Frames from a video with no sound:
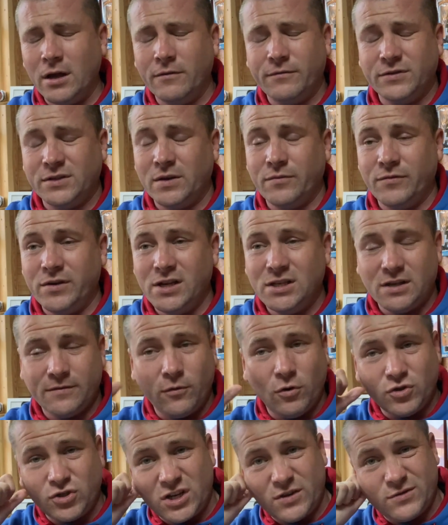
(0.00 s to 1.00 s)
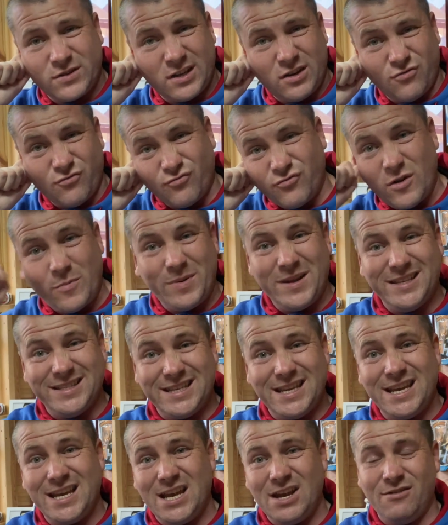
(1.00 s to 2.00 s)
some reason, I thought Jeff was going to rip his
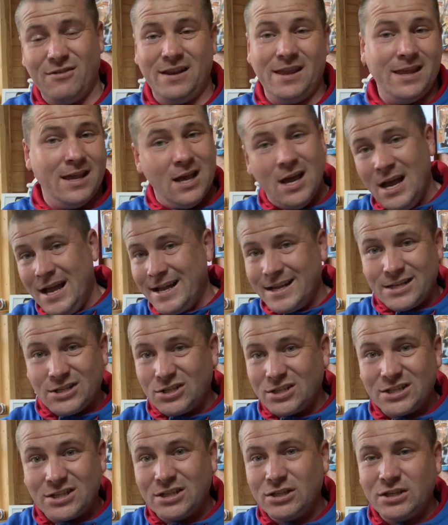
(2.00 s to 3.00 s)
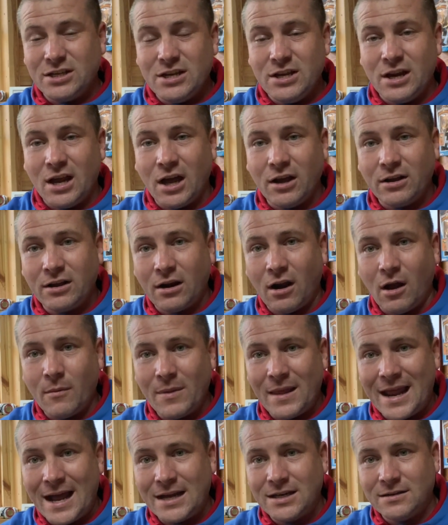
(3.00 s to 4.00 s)
ear and, climb the
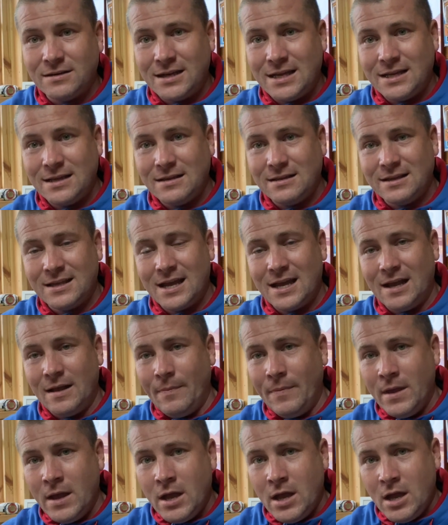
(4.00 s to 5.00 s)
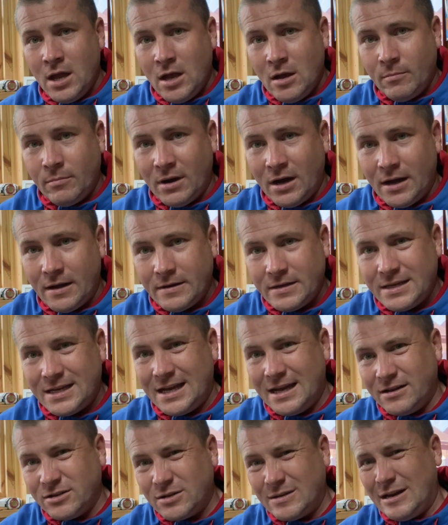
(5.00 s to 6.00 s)
ladder and get him. But yeah,
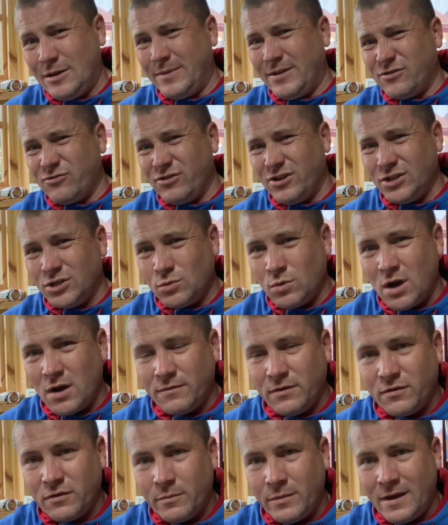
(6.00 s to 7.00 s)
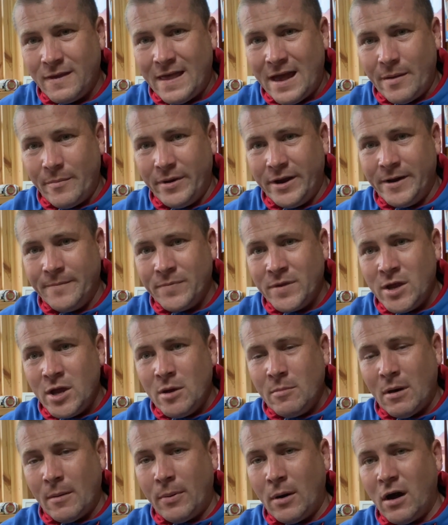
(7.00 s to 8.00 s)
it's a little bit cringeworthy for me, that bit.
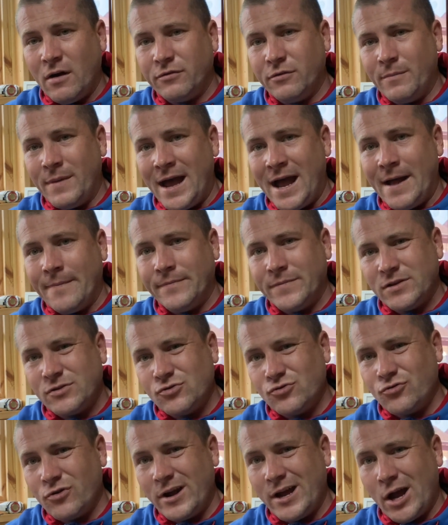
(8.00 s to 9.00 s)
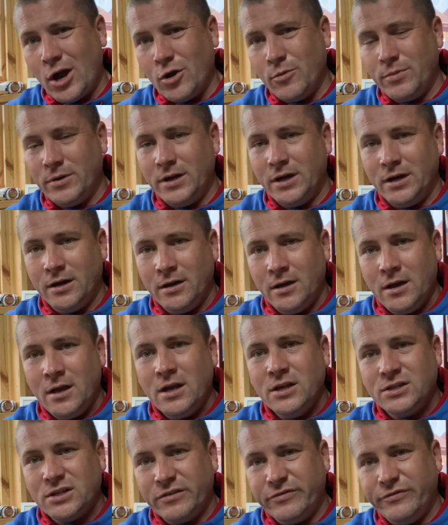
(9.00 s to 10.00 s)
But apart from that, great opener.
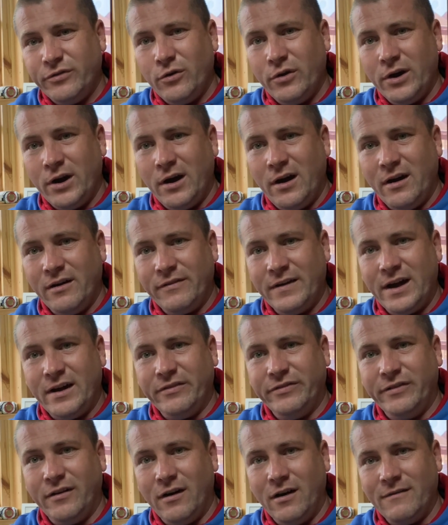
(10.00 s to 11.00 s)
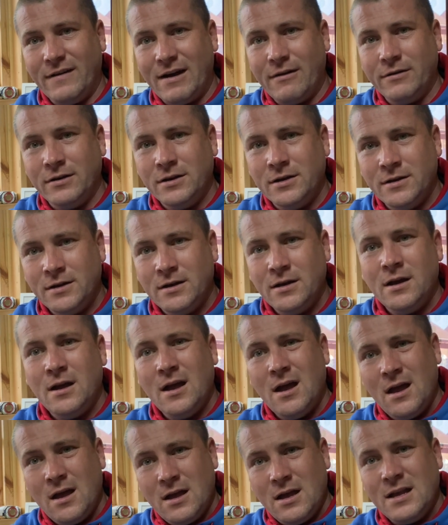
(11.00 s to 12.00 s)
So 4.5 out of 5, Aaron.
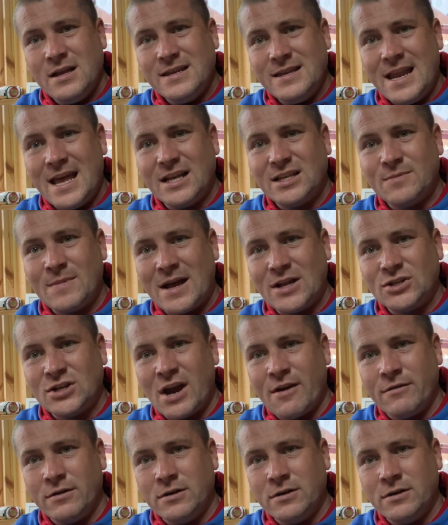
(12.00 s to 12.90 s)
Next match, Aaron.